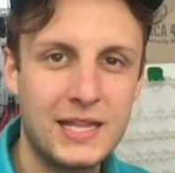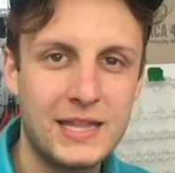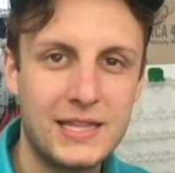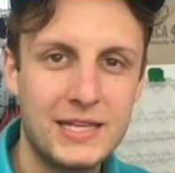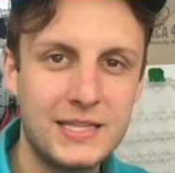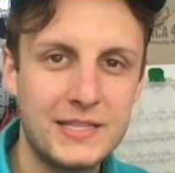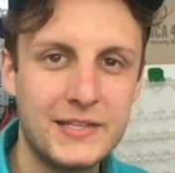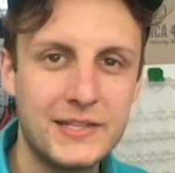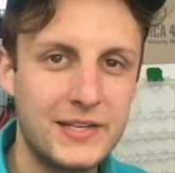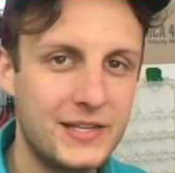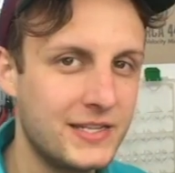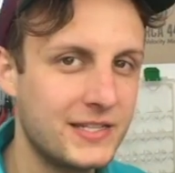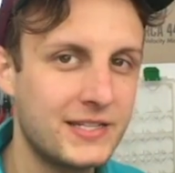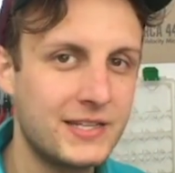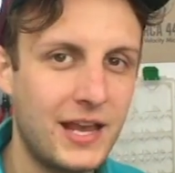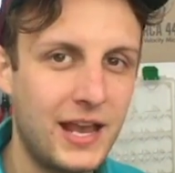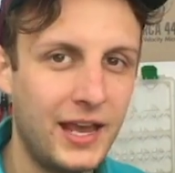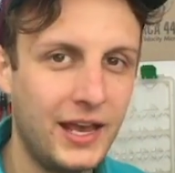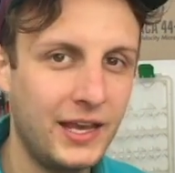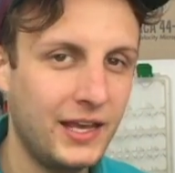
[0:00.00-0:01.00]
This
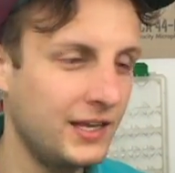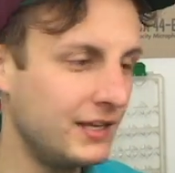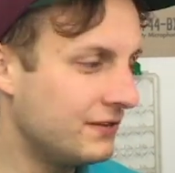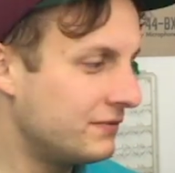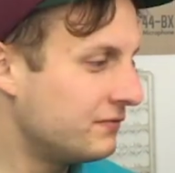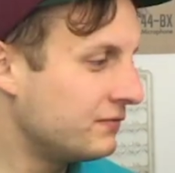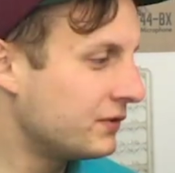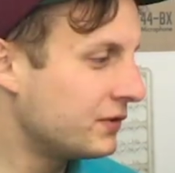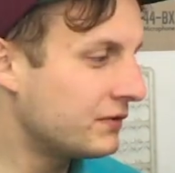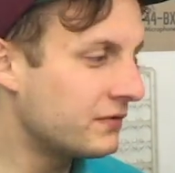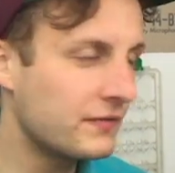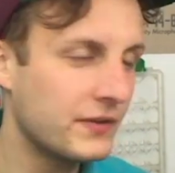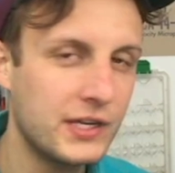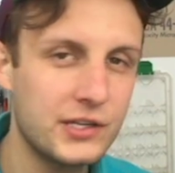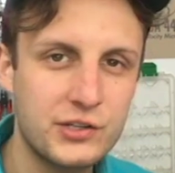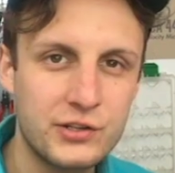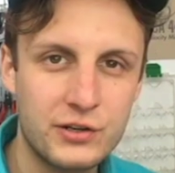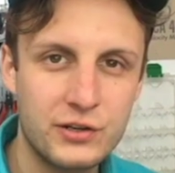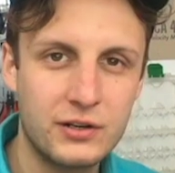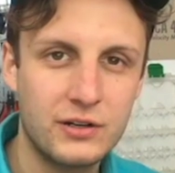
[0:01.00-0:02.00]
is a
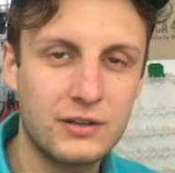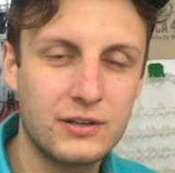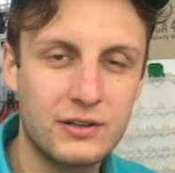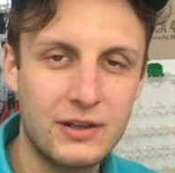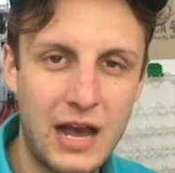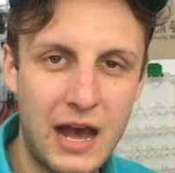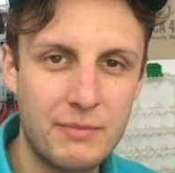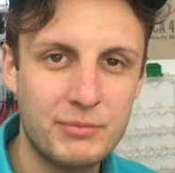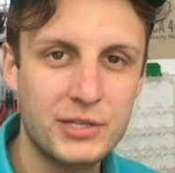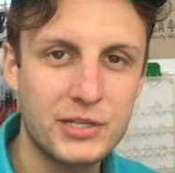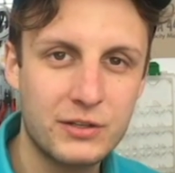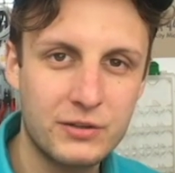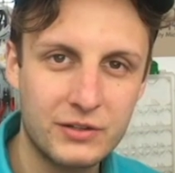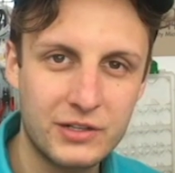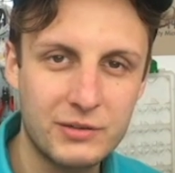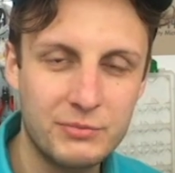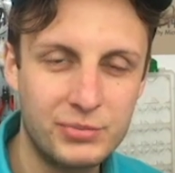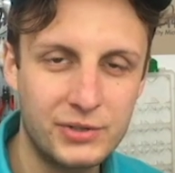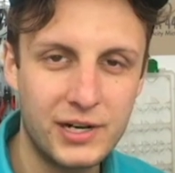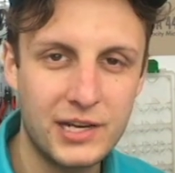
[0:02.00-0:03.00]
full-featured optical
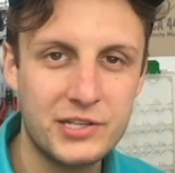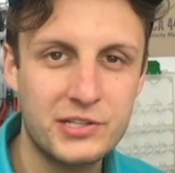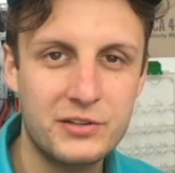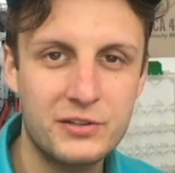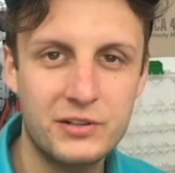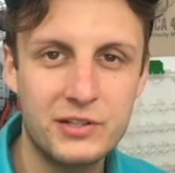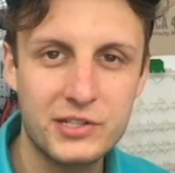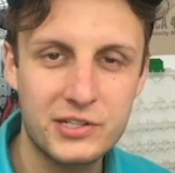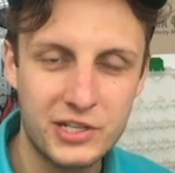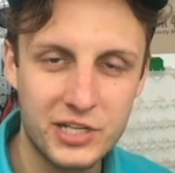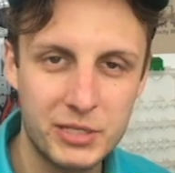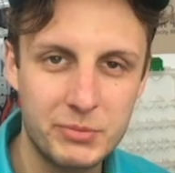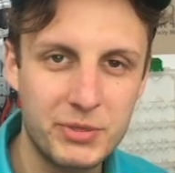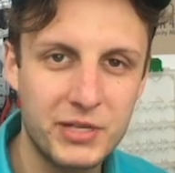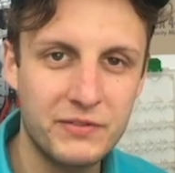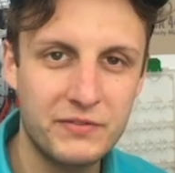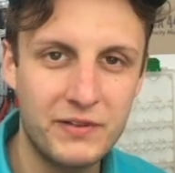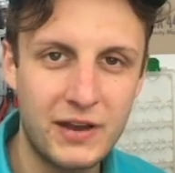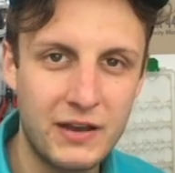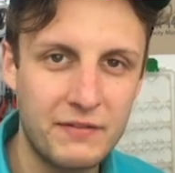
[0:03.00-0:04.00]
compressor. It's going to
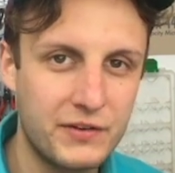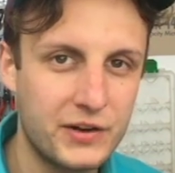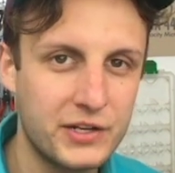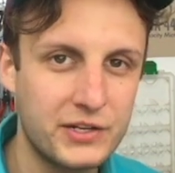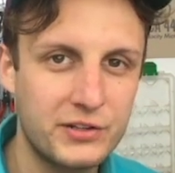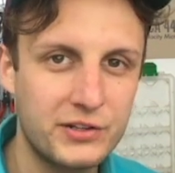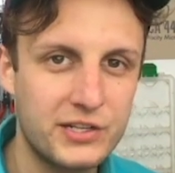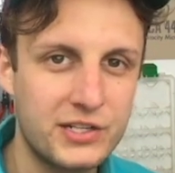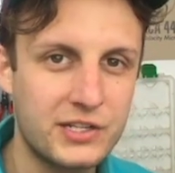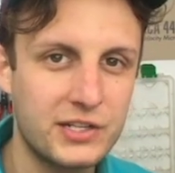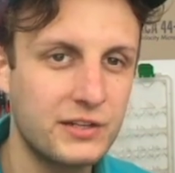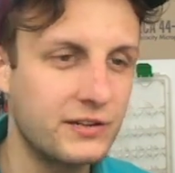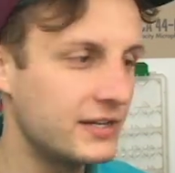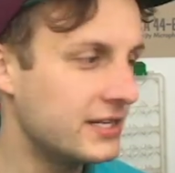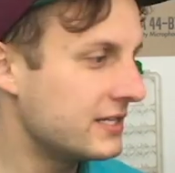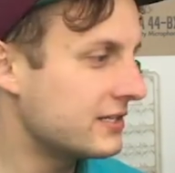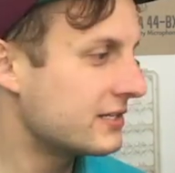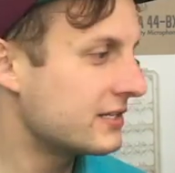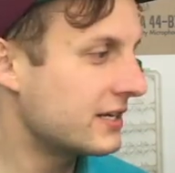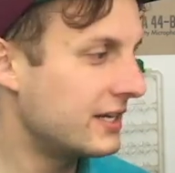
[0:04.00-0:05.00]
be a 500
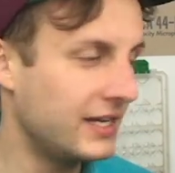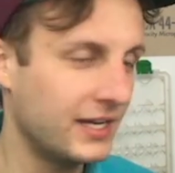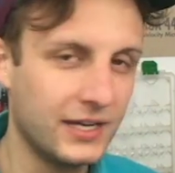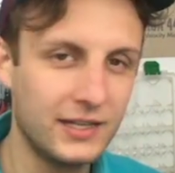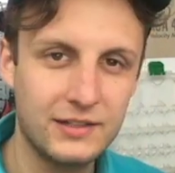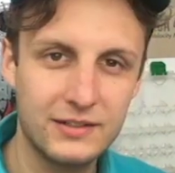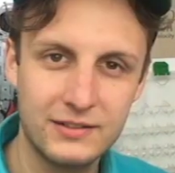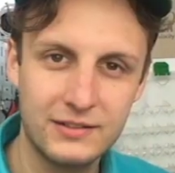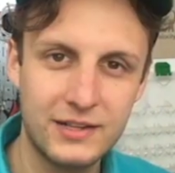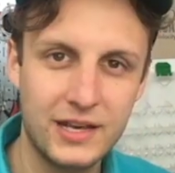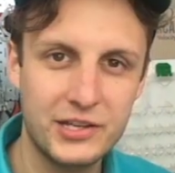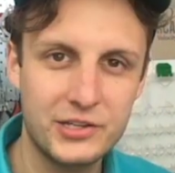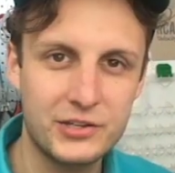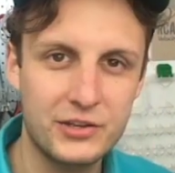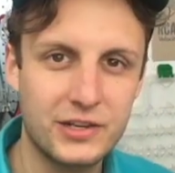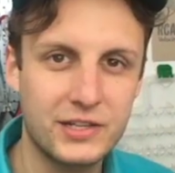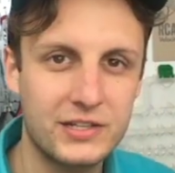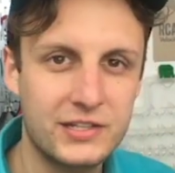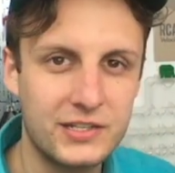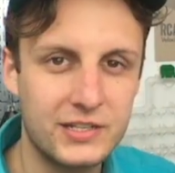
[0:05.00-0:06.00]
series kit, as
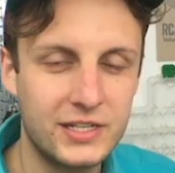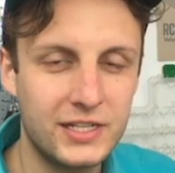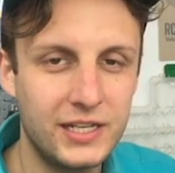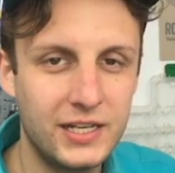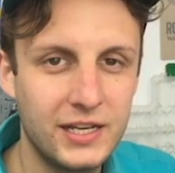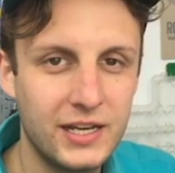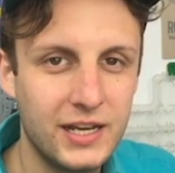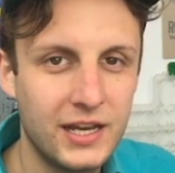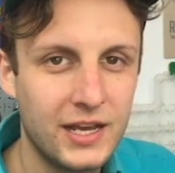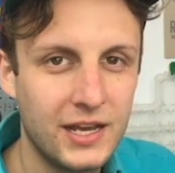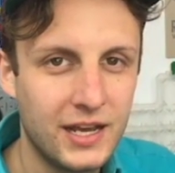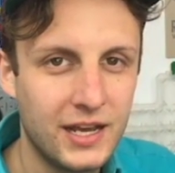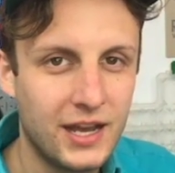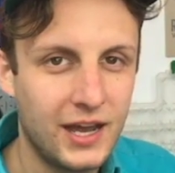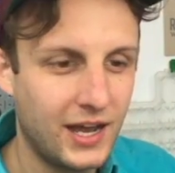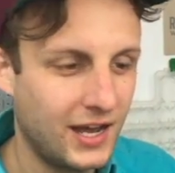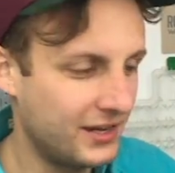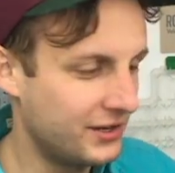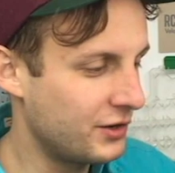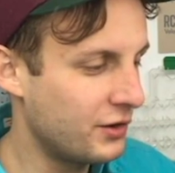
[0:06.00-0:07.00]
you can see.
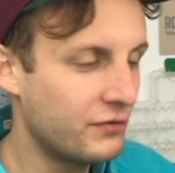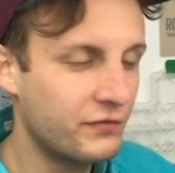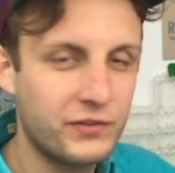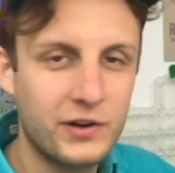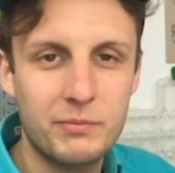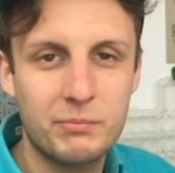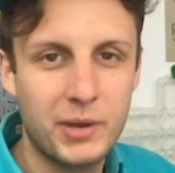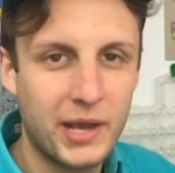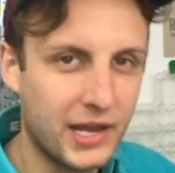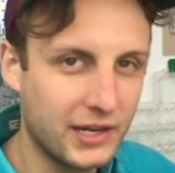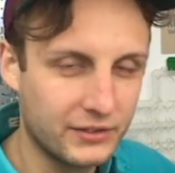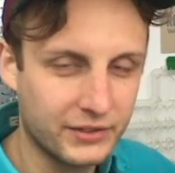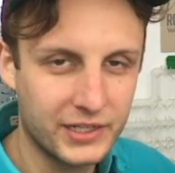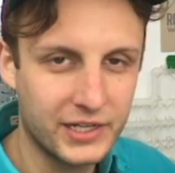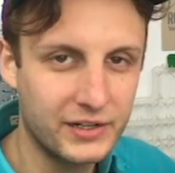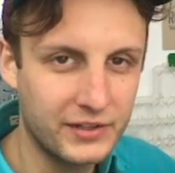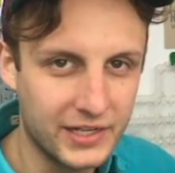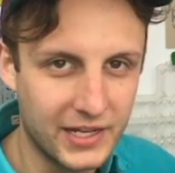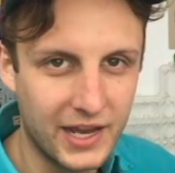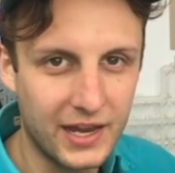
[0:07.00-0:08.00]
No front panel
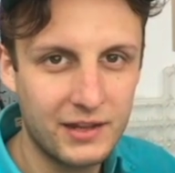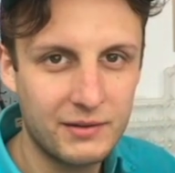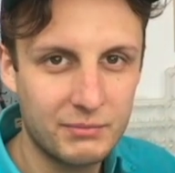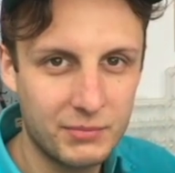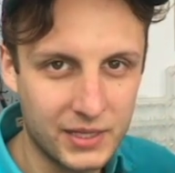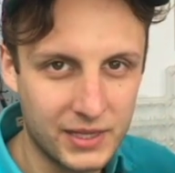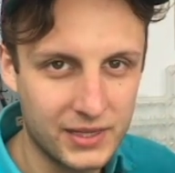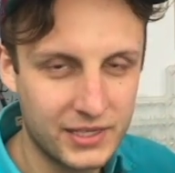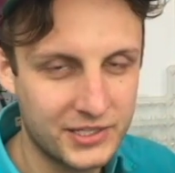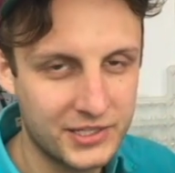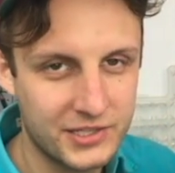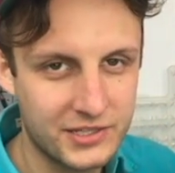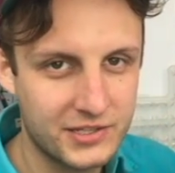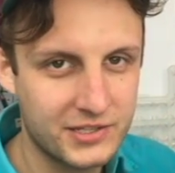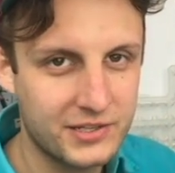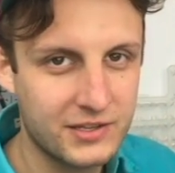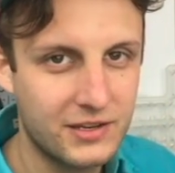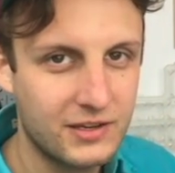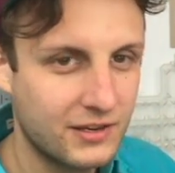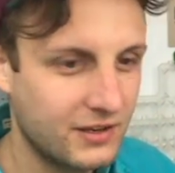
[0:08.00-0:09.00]
here yet, but this
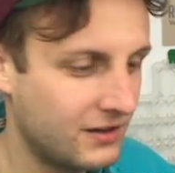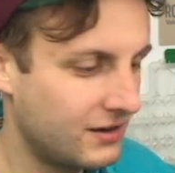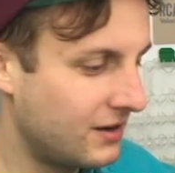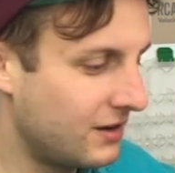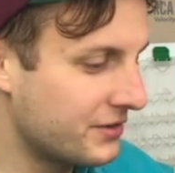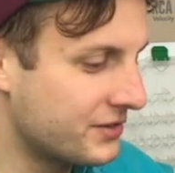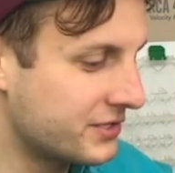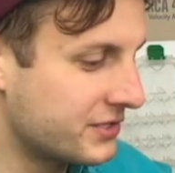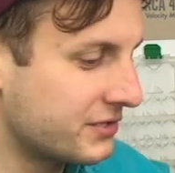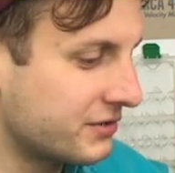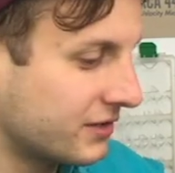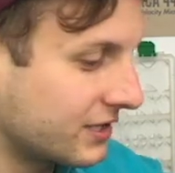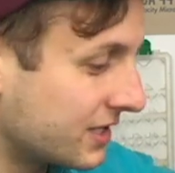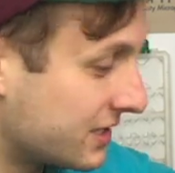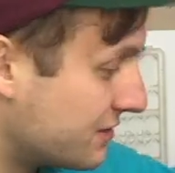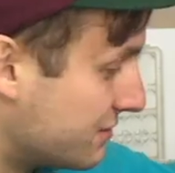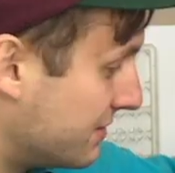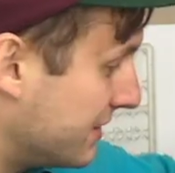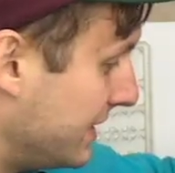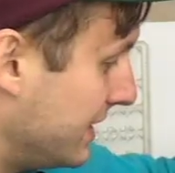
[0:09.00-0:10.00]
is all the
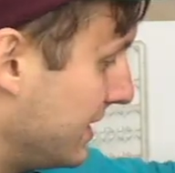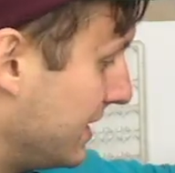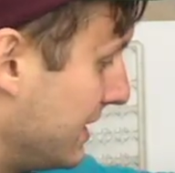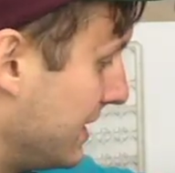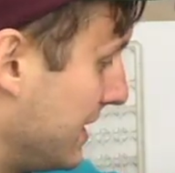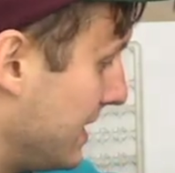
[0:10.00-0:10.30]
circuitry.